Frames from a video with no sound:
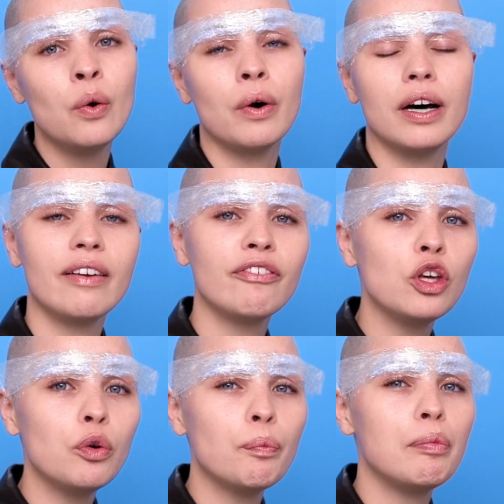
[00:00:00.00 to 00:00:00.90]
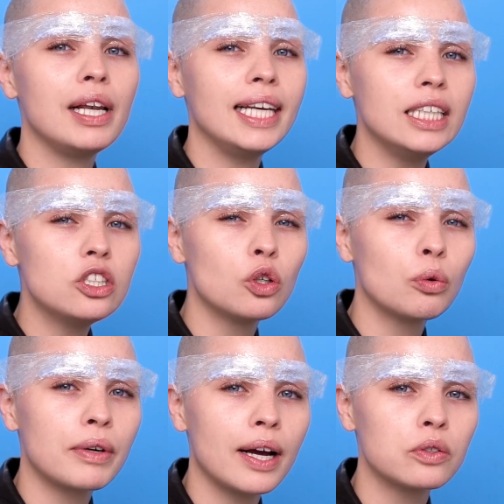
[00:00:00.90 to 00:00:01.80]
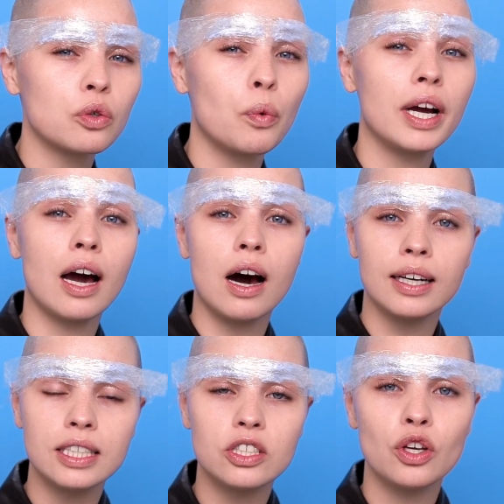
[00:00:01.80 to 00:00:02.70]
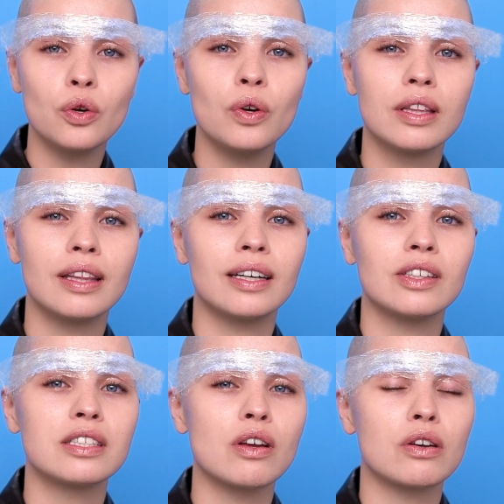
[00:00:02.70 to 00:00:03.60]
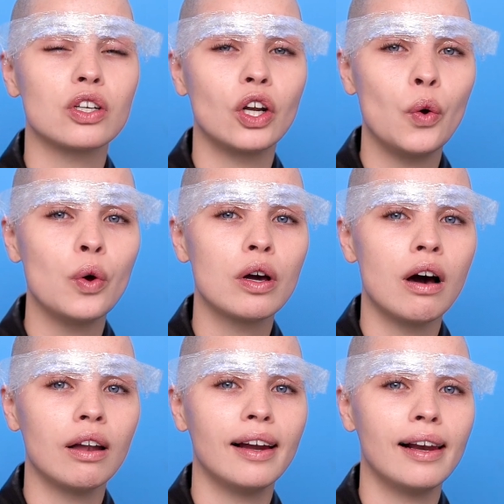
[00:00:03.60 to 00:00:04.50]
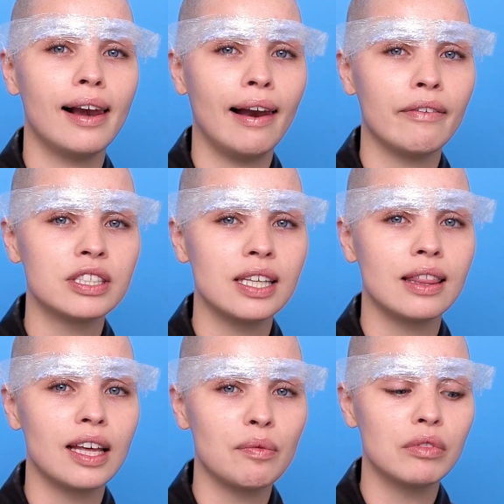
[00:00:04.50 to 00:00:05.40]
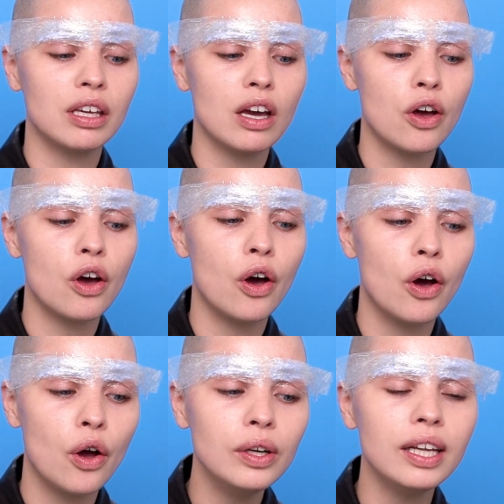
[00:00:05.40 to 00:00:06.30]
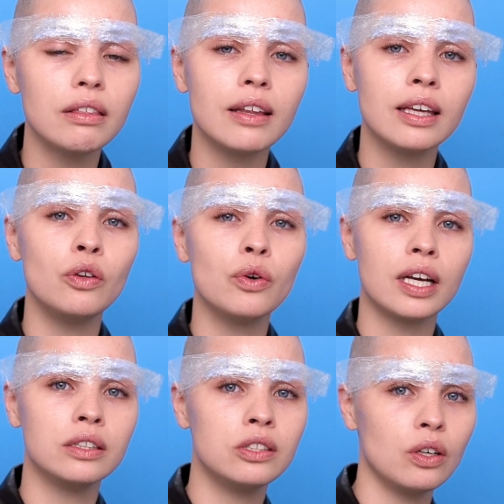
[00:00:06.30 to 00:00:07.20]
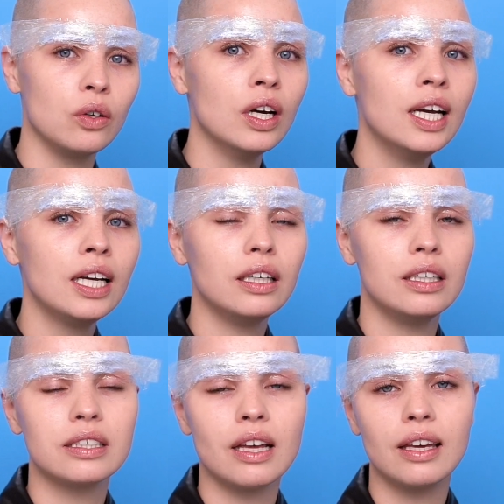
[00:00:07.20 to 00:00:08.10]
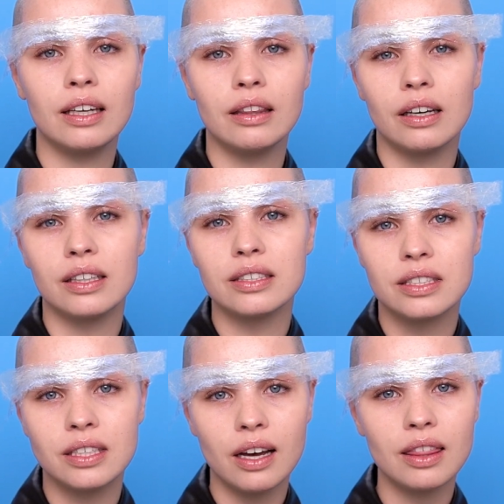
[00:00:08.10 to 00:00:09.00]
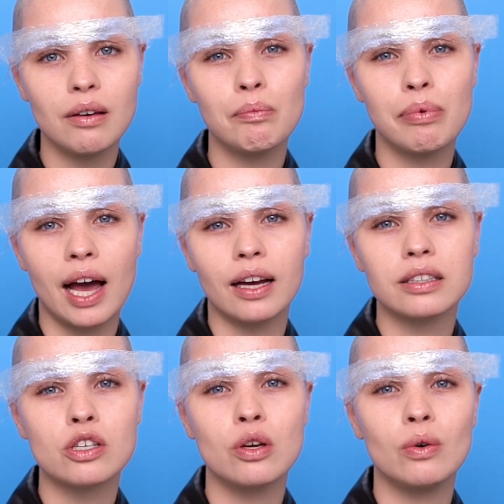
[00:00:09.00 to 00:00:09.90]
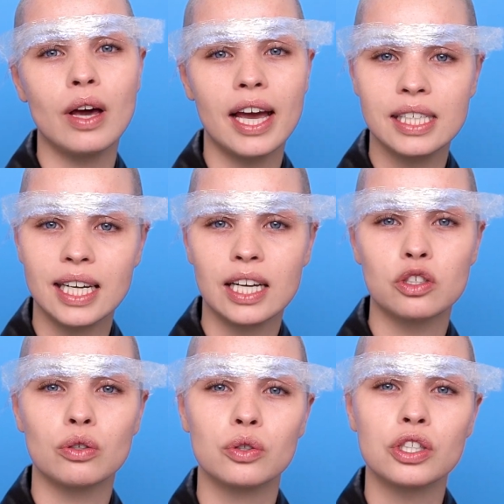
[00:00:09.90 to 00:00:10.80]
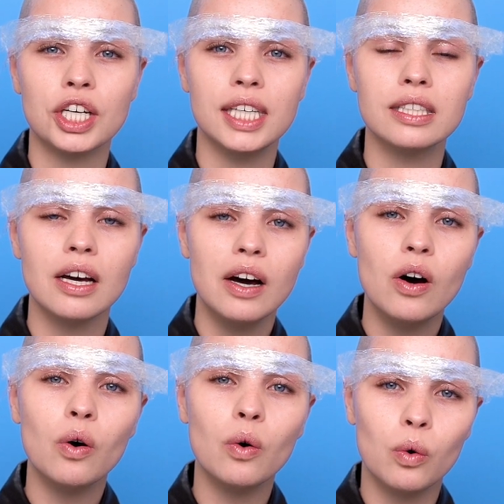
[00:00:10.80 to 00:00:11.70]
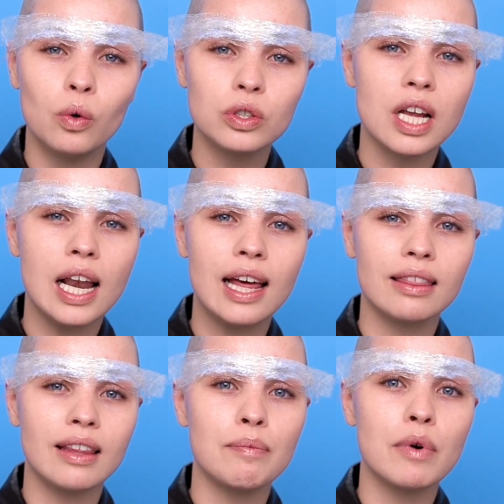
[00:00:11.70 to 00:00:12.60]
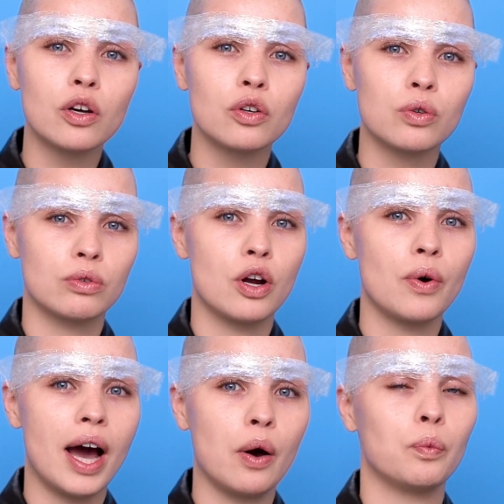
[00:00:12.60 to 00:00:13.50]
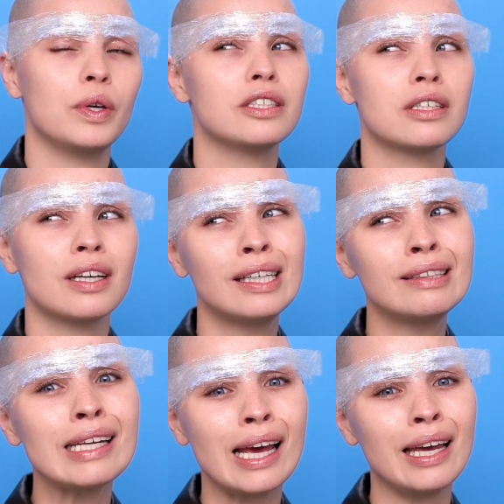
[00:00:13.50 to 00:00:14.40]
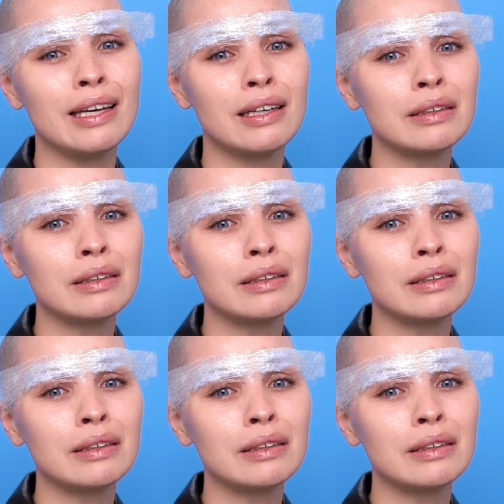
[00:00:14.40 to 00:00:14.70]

Well, if you bleach your brows the way I do, there is no color left in them. The only thing you can do is either dye them back to a natural shade or to let them grow out, which can take